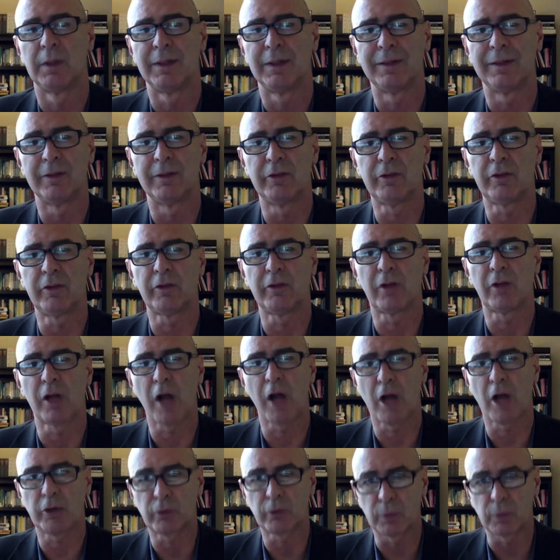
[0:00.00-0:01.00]
This is an
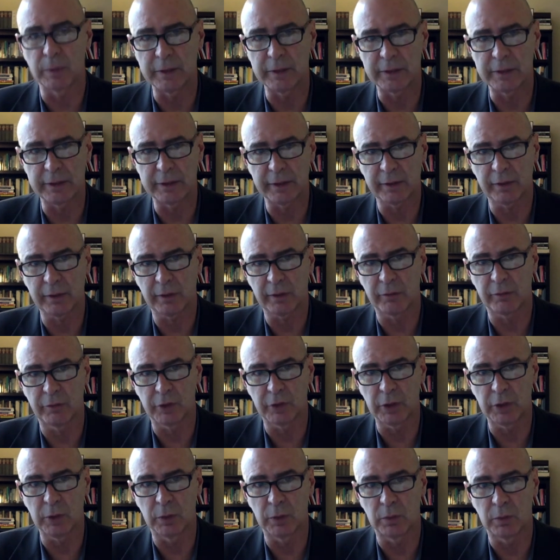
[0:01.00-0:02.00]
altruistic
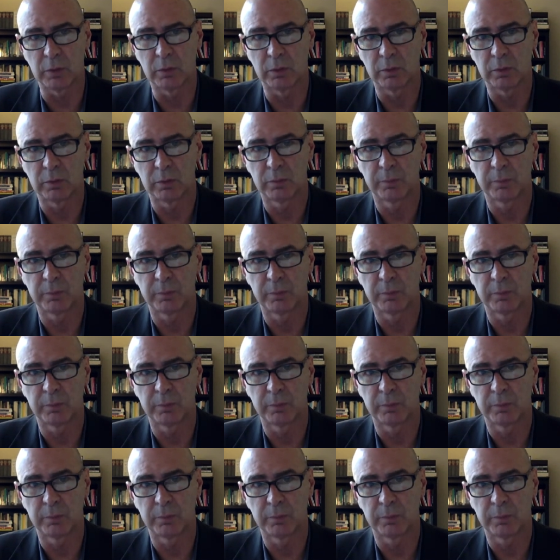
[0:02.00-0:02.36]
view